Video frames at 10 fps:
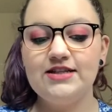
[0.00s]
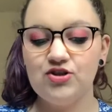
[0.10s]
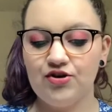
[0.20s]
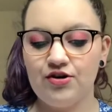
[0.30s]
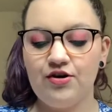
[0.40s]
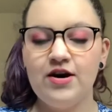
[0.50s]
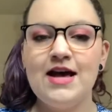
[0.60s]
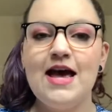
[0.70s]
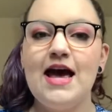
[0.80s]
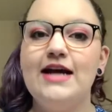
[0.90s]
girl,
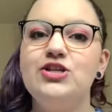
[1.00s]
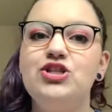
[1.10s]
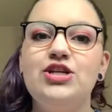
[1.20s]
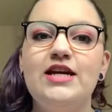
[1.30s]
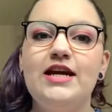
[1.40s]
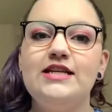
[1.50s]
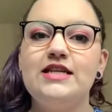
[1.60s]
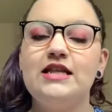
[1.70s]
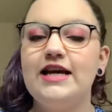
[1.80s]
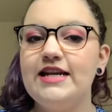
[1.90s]
and she is a
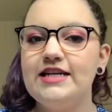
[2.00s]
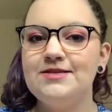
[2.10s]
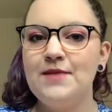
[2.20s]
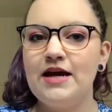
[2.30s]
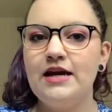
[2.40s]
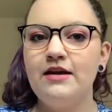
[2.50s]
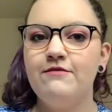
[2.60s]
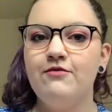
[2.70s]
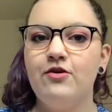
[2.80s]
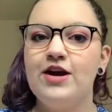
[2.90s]
lady's maid
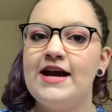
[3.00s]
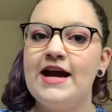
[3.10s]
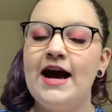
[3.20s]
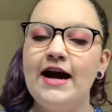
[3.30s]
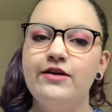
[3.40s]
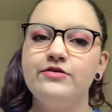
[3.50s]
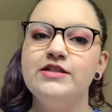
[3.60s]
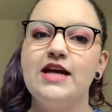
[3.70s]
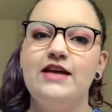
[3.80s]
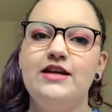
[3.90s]
for a house,
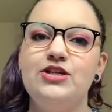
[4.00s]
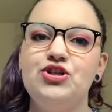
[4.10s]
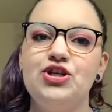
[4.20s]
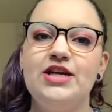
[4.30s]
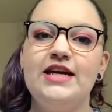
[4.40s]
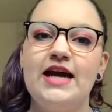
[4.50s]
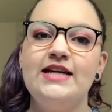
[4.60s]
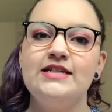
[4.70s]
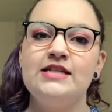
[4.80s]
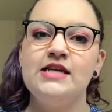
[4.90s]
and then she
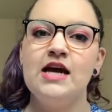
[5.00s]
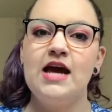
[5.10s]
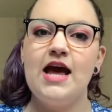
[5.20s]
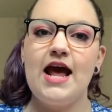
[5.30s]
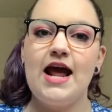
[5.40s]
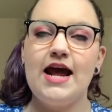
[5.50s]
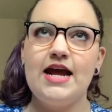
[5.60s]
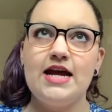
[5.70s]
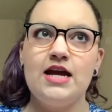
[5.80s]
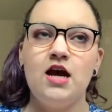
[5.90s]
gets
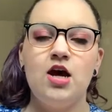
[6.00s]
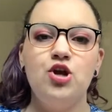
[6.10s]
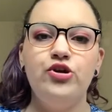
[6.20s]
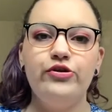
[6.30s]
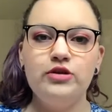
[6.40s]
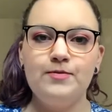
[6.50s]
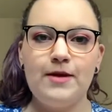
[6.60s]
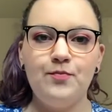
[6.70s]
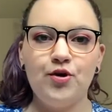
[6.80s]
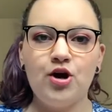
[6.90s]
a
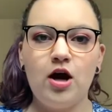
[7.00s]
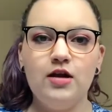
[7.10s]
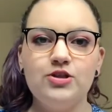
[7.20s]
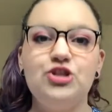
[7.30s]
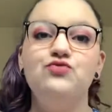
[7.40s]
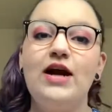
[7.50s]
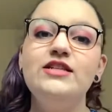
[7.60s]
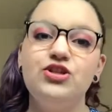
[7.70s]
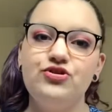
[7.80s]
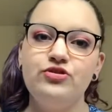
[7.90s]
newspaper call. She writes
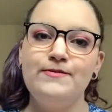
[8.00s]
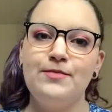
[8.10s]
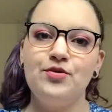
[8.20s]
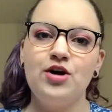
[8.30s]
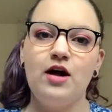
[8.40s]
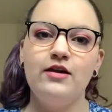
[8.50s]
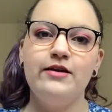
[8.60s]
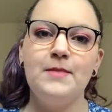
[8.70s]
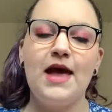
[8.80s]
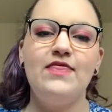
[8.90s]
a newspaper
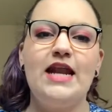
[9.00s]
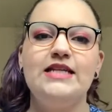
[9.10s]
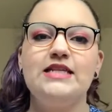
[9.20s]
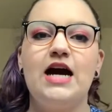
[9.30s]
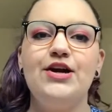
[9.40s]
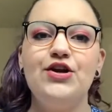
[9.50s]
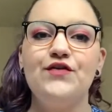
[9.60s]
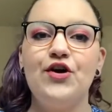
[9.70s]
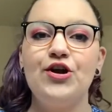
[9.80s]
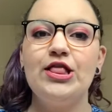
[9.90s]
column, and then it's kind of
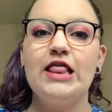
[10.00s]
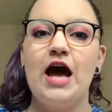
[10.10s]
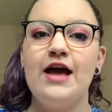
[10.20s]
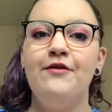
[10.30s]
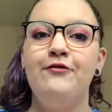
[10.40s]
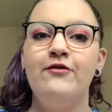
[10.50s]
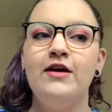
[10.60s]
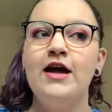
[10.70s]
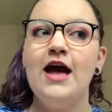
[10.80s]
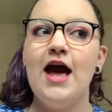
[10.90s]
her life
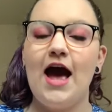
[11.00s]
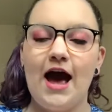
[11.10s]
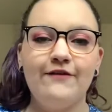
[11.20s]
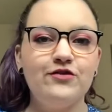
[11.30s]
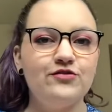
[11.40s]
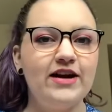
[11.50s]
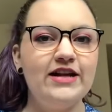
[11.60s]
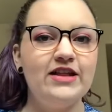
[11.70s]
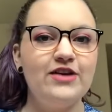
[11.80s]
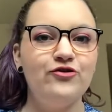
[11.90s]
after writing
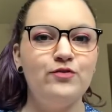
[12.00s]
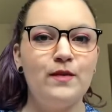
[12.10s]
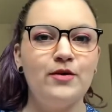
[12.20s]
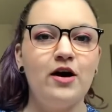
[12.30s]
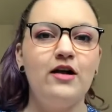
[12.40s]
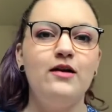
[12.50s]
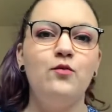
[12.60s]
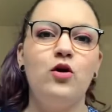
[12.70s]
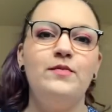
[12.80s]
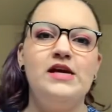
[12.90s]
that newspaper column
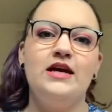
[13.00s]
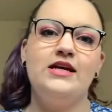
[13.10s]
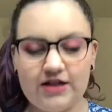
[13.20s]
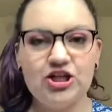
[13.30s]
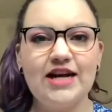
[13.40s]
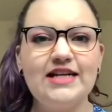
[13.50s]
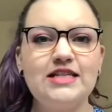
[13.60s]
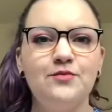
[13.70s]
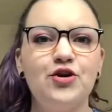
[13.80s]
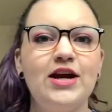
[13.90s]
while being a Chinese
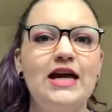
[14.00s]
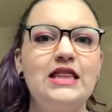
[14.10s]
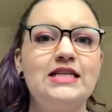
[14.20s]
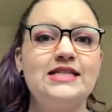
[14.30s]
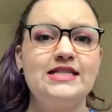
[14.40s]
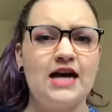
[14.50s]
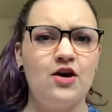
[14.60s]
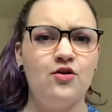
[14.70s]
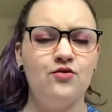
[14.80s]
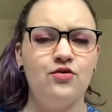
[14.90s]
immigrant in the
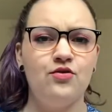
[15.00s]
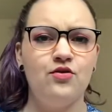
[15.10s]
South.